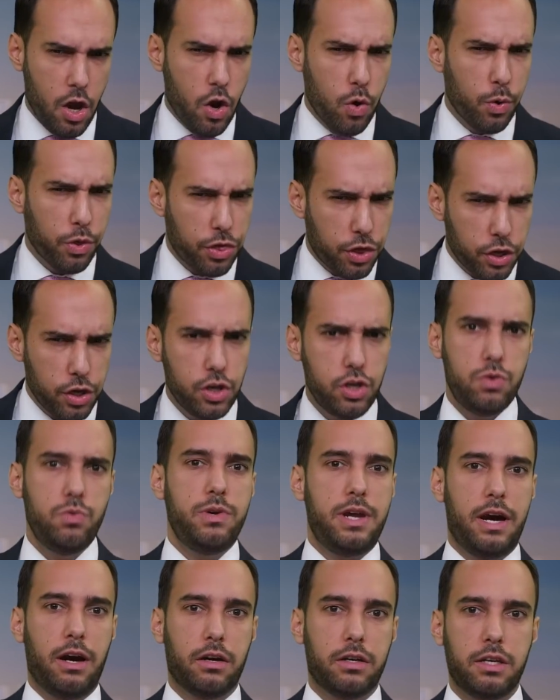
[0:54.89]
with the new
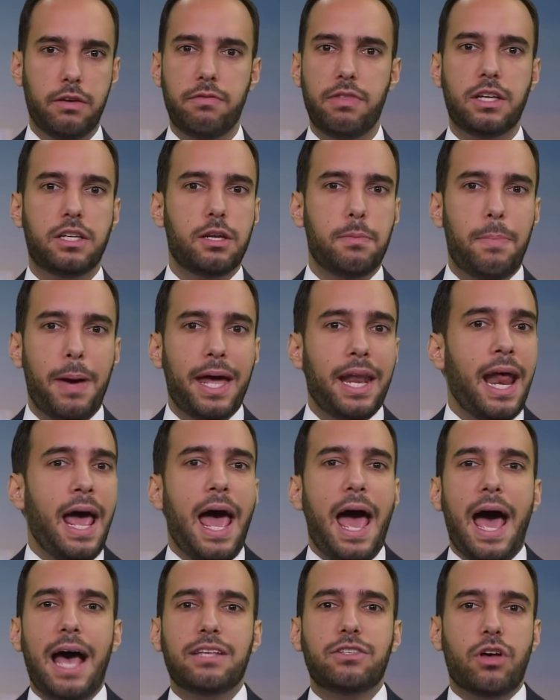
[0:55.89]
narrative that Tibet
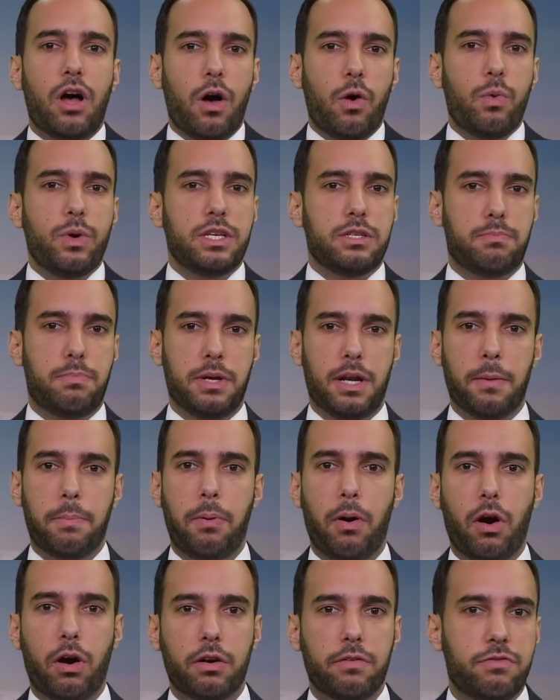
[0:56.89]
has always been a
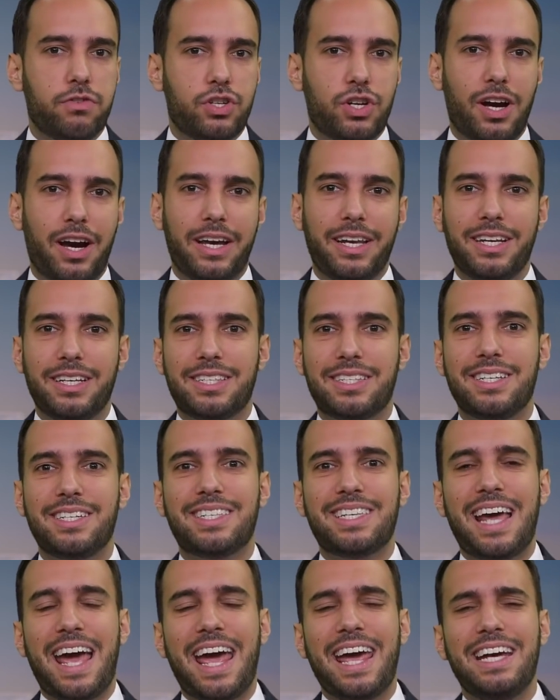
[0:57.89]
part of China
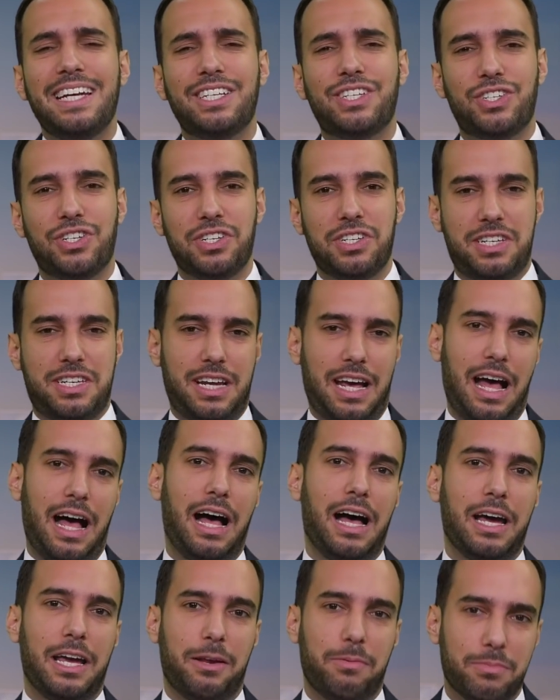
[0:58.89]
since ancient
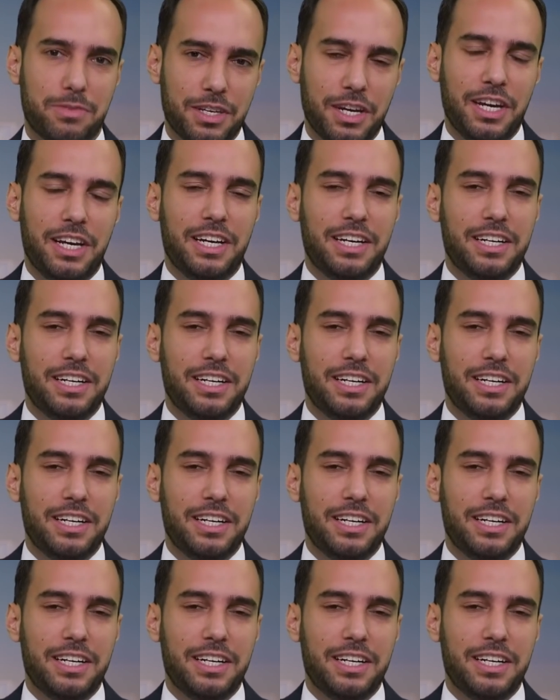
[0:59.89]
times,